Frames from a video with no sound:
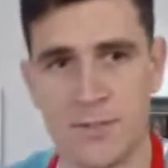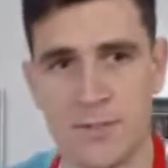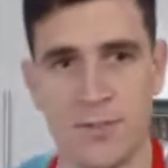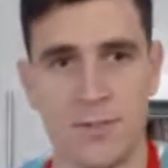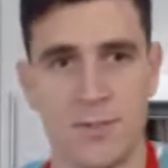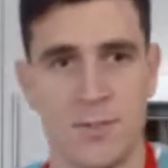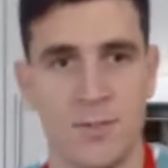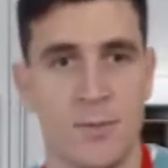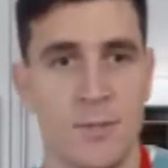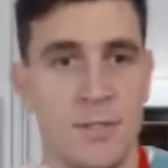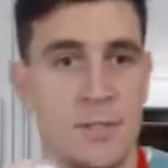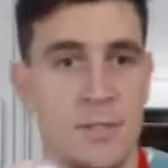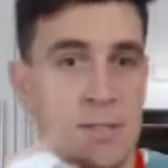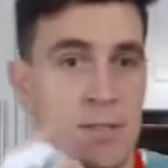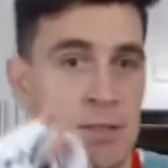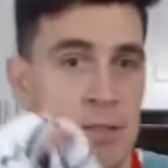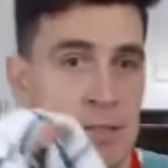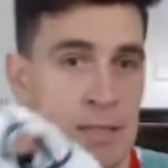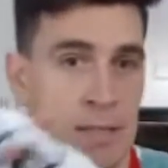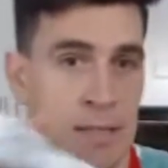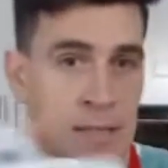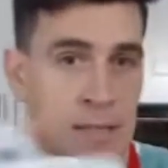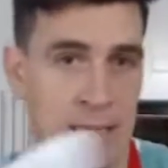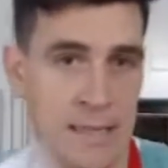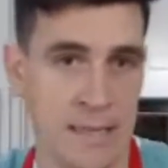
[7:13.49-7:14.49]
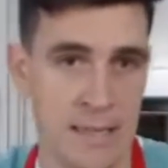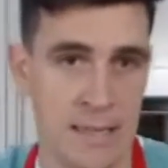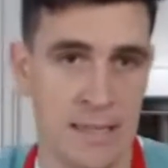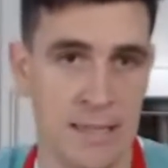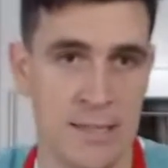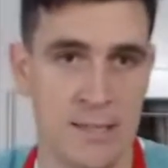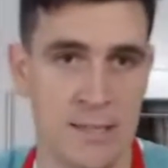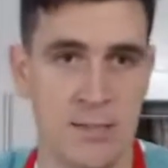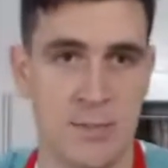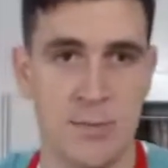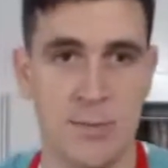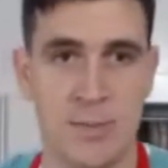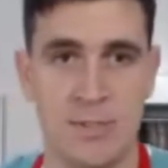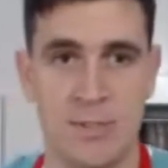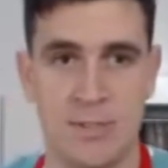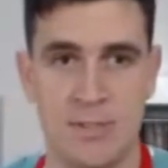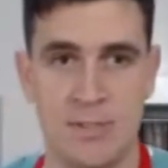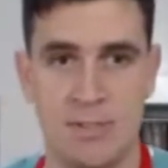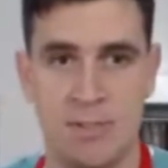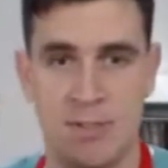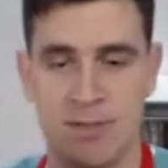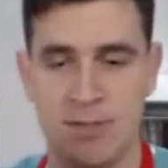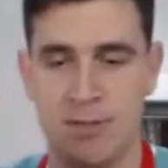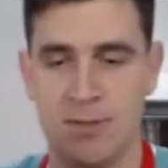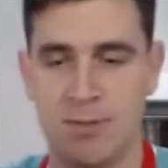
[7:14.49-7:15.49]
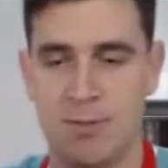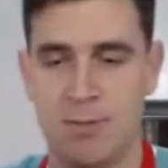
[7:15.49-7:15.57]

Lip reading: So twist, twist,